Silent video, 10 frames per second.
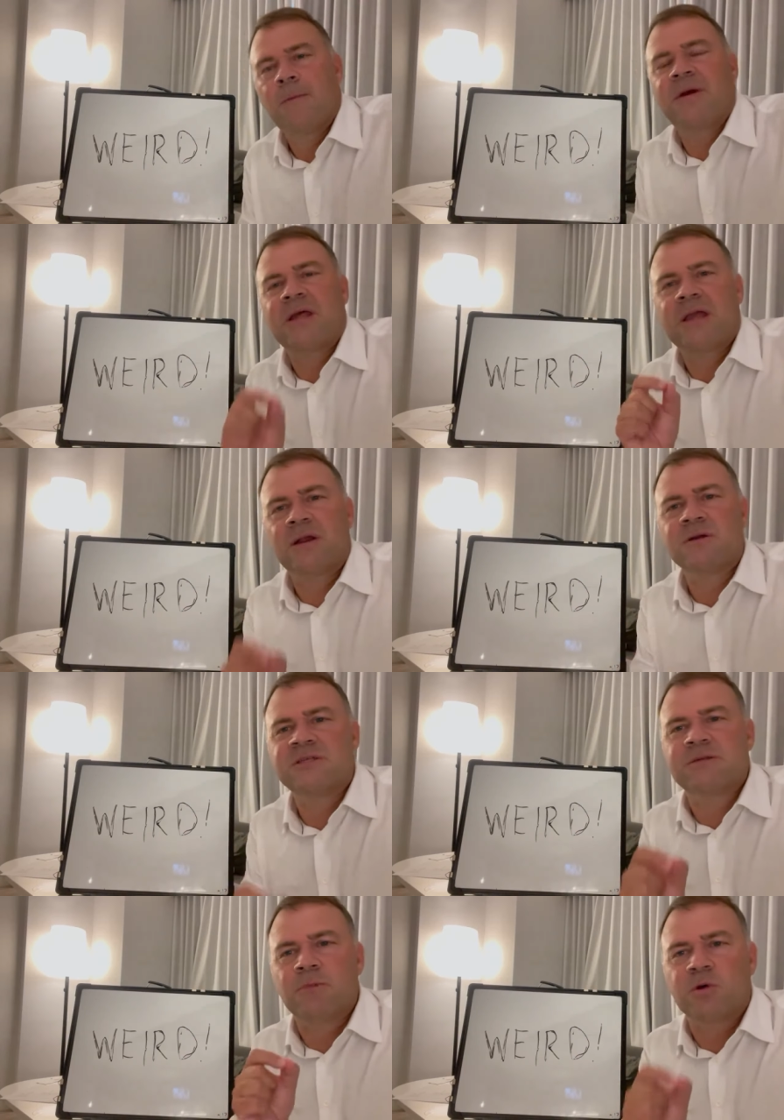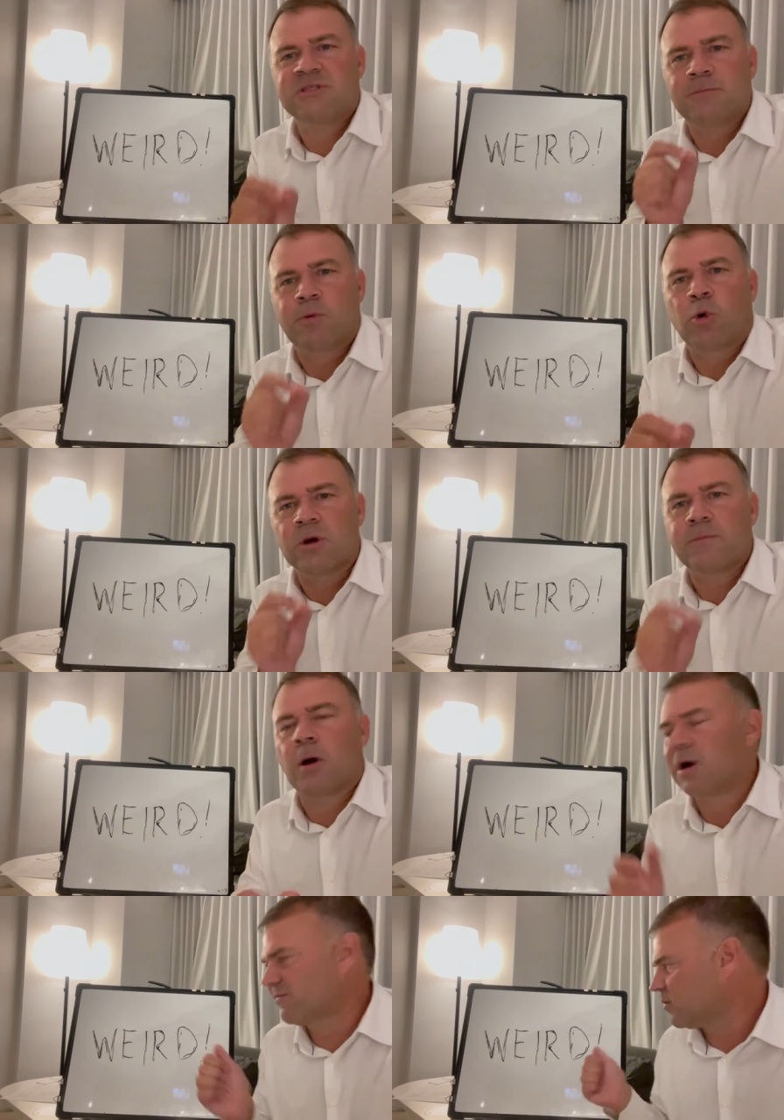But here's the most important
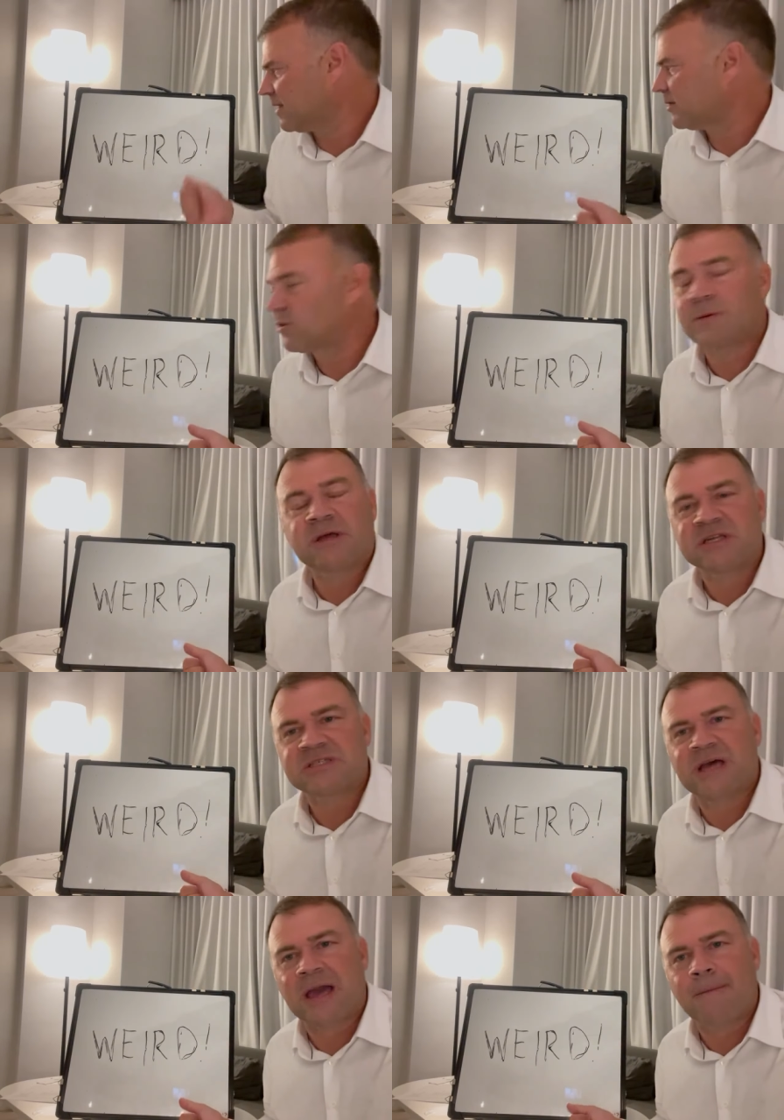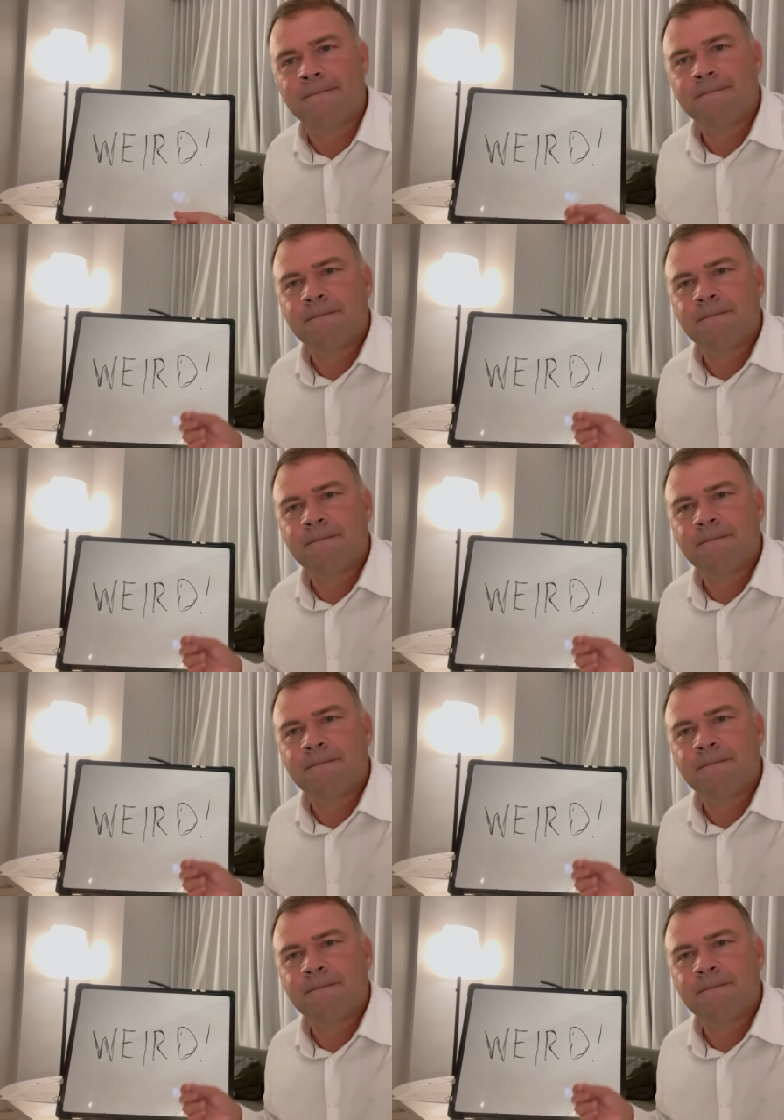part of what I'm going to say.